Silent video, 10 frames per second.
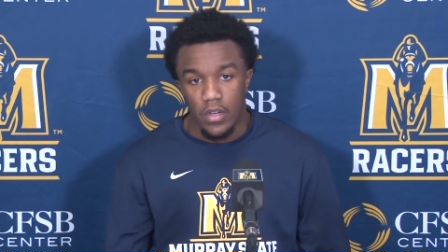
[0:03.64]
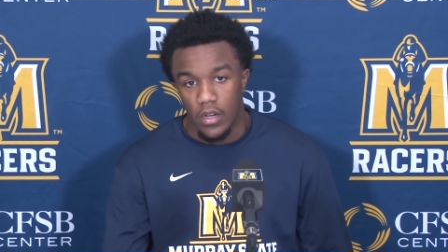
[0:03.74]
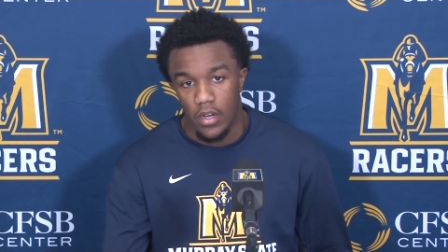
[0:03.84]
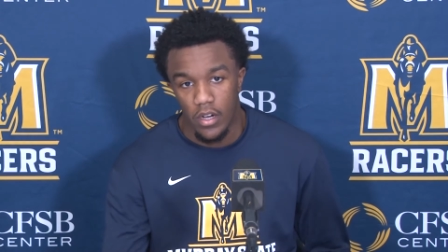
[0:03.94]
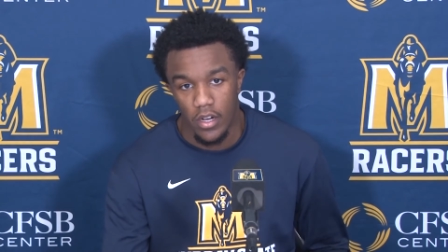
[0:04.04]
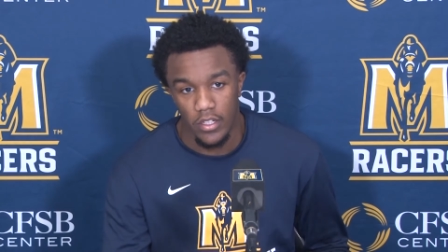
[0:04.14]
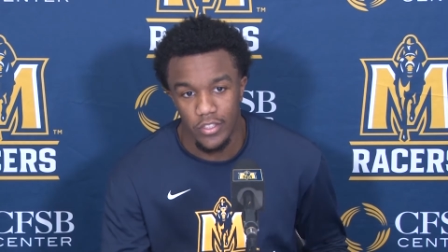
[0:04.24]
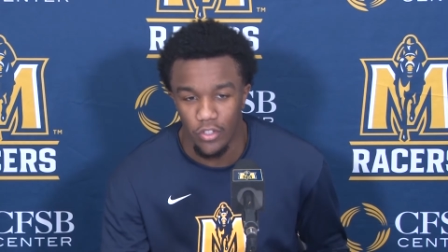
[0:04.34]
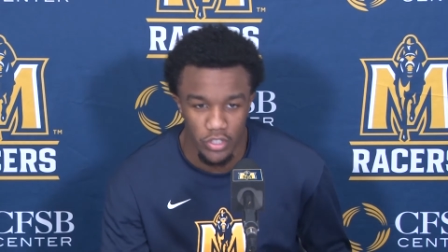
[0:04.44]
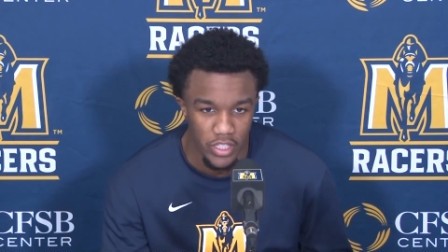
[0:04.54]
Uh, he
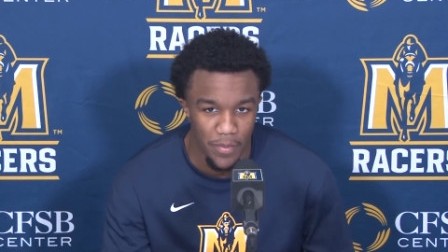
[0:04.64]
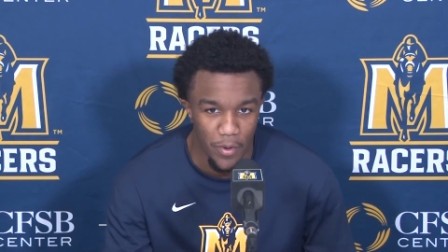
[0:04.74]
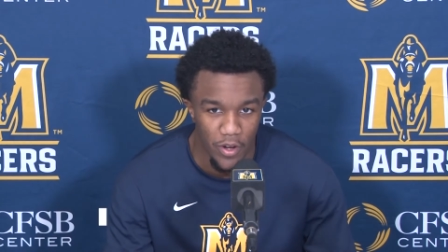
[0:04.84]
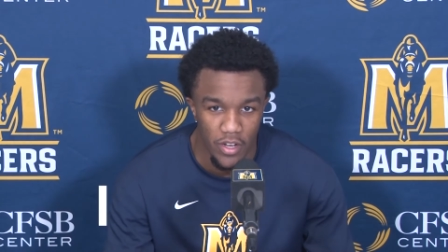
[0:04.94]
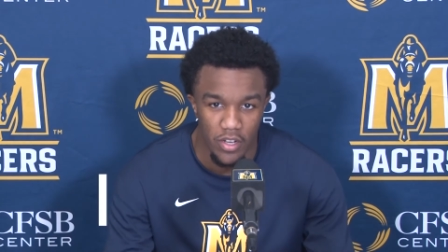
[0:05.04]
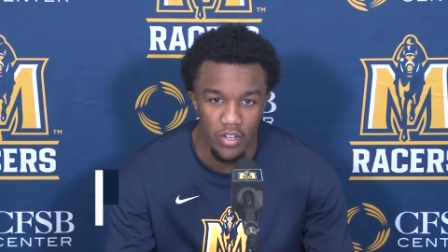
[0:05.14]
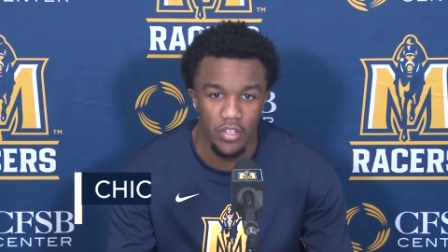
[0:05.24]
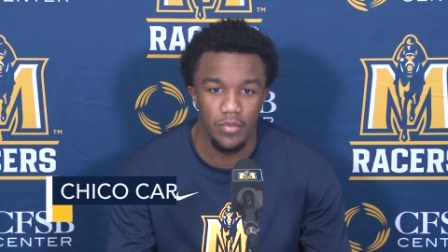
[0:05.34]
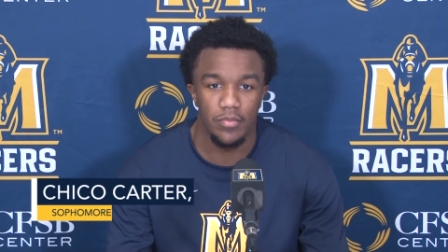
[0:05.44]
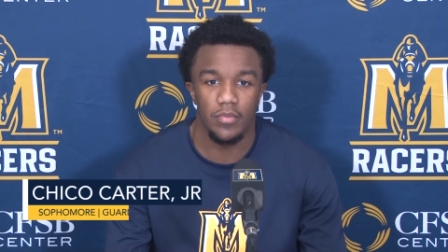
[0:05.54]
told us to keep our head
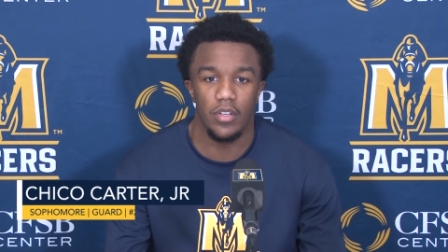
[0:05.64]
up.